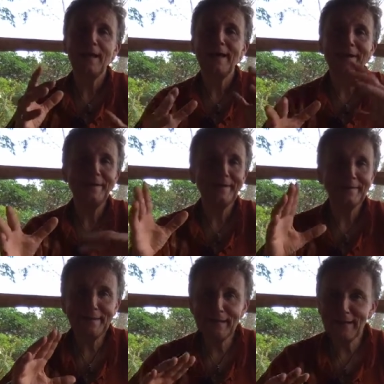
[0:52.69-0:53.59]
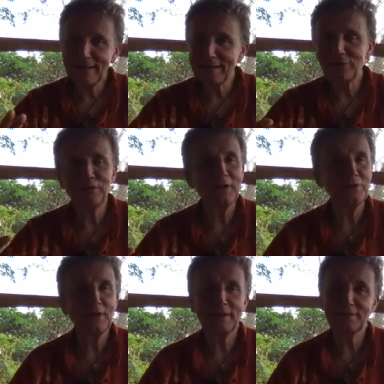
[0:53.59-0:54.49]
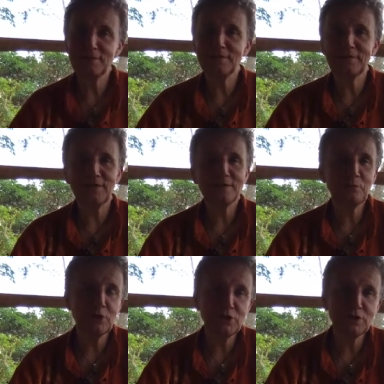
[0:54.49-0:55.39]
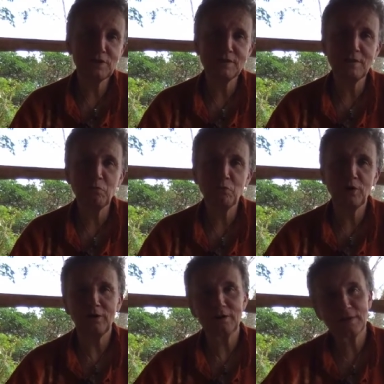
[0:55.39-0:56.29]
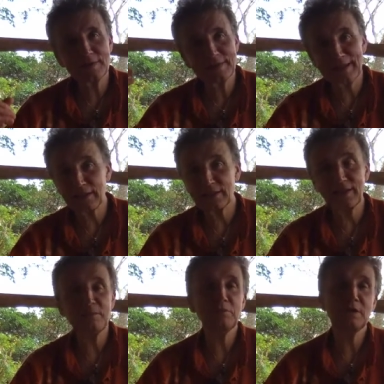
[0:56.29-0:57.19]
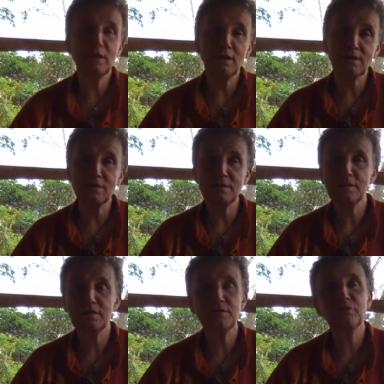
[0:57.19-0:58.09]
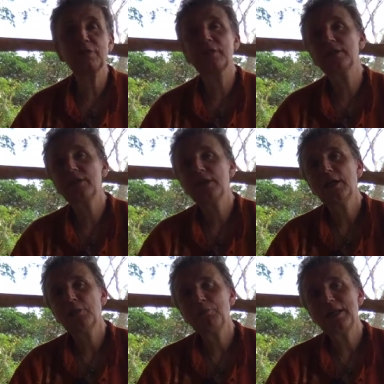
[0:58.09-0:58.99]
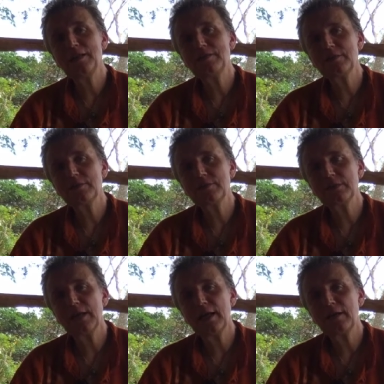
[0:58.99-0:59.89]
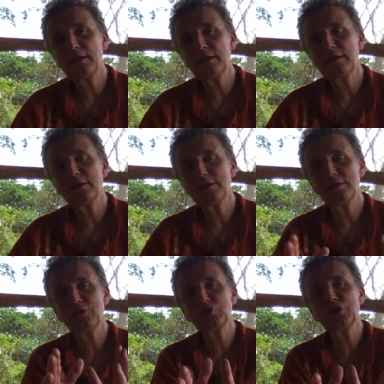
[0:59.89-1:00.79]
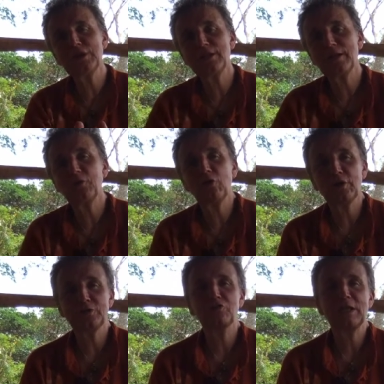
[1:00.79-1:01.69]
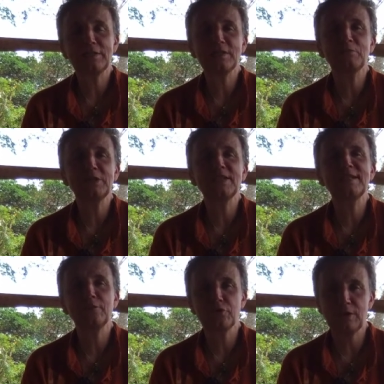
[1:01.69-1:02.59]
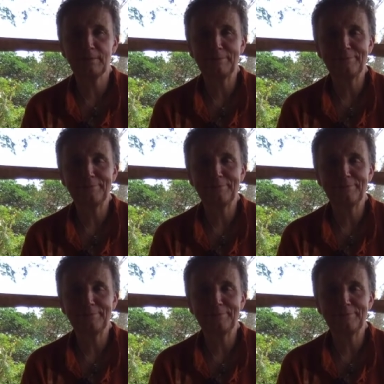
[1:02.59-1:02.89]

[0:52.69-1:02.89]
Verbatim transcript: I kind of found that expression somewhere. It is in academia, it is in different places, and usually they call it transmaterial.